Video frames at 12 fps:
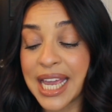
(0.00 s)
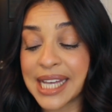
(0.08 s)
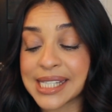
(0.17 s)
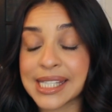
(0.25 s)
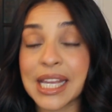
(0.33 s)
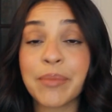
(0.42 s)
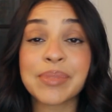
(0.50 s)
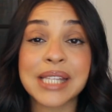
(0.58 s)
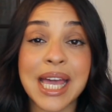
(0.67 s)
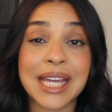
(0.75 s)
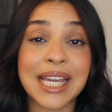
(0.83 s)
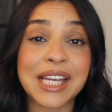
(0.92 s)
it seems
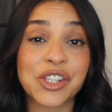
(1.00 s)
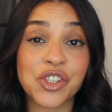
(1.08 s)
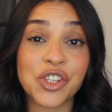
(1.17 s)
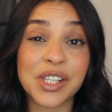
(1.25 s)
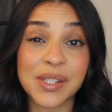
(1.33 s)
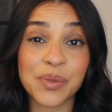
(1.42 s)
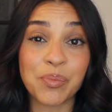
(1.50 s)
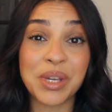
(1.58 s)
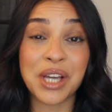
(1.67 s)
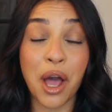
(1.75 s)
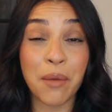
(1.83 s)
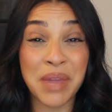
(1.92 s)
like it's just
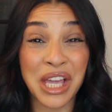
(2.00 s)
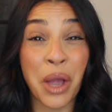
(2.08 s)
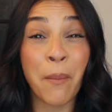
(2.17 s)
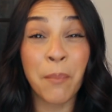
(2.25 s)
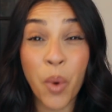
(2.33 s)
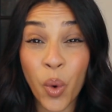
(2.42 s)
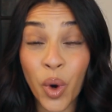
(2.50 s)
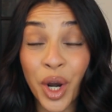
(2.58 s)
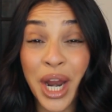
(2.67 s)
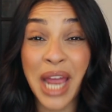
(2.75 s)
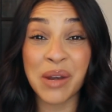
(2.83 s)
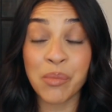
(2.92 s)
becoming more
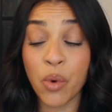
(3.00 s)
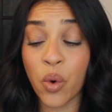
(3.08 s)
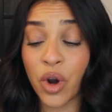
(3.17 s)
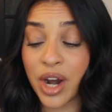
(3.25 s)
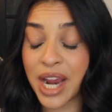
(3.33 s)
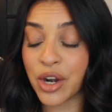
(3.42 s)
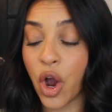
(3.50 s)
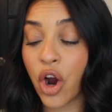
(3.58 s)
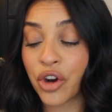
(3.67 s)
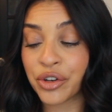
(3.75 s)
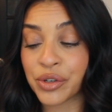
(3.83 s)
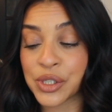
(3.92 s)
and
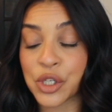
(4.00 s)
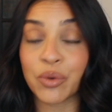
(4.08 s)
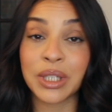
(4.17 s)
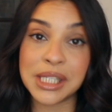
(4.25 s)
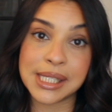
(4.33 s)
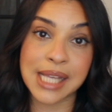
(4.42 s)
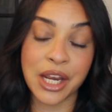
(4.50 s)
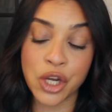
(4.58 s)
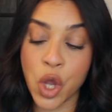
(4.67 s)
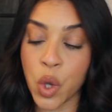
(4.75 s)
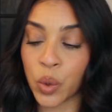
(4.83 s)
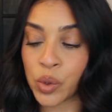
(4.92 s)
harder to really say
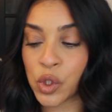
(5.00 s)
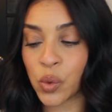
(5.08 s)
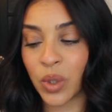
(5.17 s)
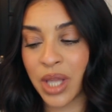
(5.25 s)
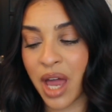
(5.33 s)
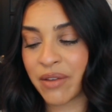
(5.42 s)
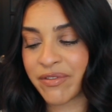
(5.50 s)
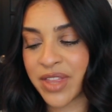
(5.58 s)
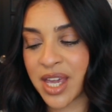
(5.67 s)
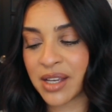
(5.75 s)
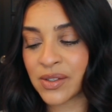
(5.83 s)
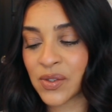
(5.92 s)
no to a lot of
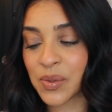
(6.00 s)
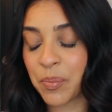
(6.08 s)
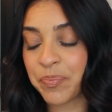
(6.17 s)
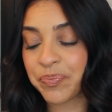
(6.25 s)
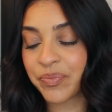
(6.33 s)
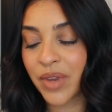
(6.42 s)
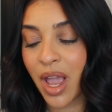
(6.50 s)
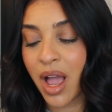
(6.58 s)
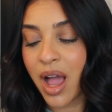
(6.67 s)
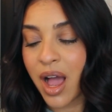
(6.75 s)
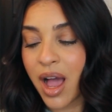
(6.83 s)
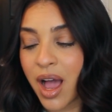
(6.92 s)
things.
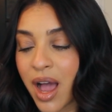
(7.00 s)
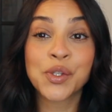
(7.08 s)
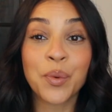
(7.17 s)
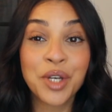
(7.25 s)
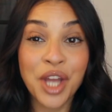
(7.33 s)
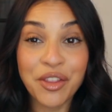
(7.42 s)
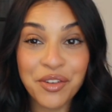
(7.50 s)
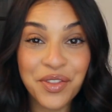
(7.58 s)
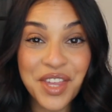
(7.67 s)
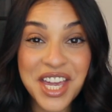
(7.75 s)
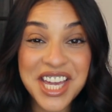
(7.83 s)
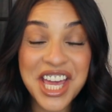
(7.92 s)
So another
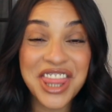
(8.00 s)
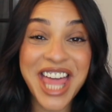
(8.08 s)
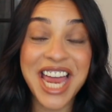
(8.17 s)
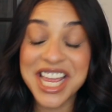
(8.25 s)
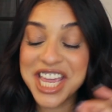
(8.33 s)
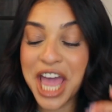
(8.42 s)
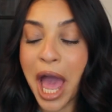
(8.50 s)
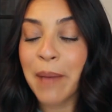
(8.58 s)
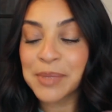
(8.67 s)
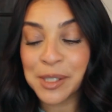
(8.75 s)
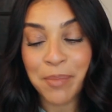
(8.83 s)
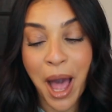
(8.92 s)
thing that
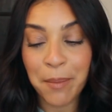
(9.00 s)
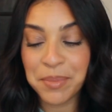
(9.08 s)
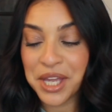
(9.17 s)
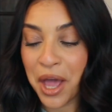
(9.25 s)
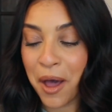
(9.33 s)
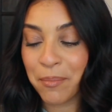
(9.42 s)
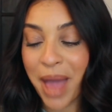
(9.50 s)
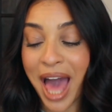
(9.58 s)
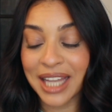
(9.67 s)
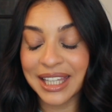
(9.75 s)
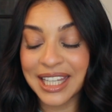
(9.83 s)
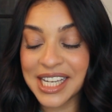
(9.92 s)
kept popping up,
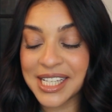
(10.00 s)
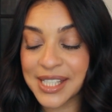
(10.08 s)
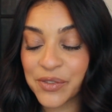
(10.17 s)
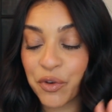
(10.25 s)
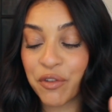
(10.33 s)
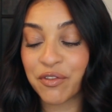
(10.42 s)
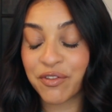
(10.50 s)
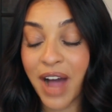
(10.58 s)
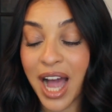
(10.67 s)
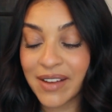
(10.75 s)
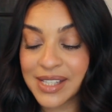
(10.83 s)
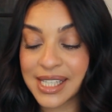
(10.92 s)
at least for
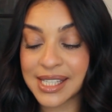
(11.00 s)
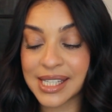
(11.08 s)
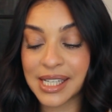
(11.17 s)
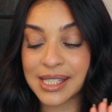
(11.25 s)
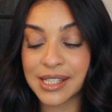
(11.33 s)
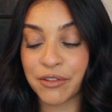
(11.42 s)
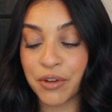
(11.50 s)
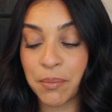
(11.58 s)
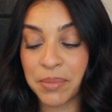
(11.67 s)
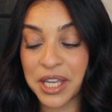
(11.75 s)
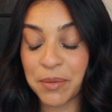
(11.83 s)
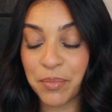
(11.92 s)
5 to 6
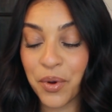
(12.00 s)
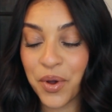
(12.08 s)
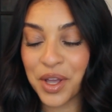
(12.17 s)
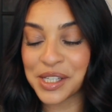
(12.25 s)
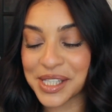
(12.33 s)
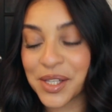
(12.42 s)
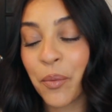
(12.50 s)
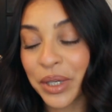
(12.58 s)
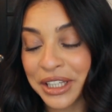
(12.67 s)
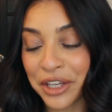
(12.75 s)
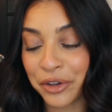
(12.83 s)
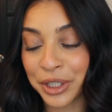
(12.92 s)
different people,
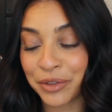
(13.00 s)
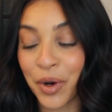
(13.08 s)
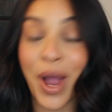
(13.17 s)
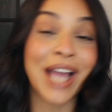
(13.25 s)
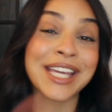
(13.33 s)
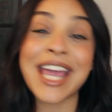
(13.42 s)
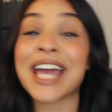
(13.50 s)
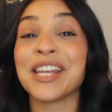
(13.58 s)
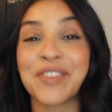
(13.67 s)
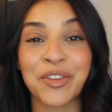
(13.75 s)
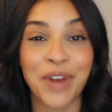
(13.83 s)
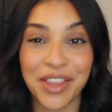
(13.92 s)
someone literally wrote, I can't
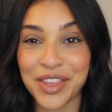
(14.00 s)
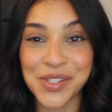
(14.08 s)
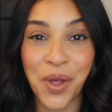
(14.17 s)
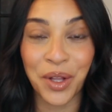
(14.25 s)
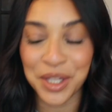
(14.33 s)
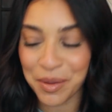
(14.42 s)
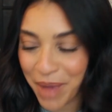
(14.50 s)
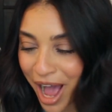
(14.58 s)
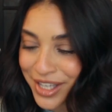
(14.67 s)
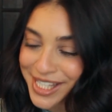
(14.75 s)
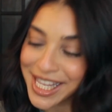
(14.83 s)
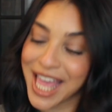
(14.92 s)
even write this all in the box,